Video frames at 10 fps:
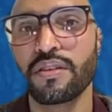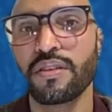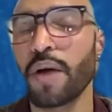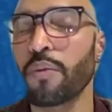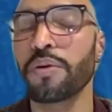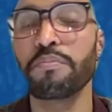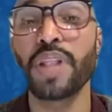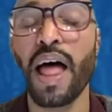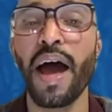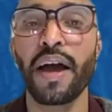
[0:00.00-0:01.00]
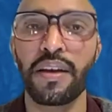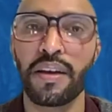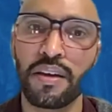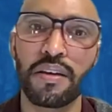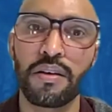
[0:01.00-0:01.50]
that were Black
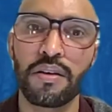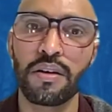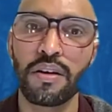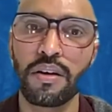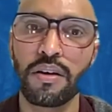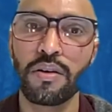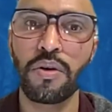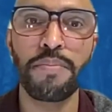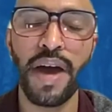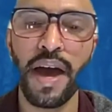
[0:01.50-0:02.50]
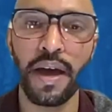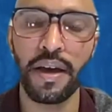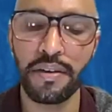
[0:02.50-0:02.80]
were bad.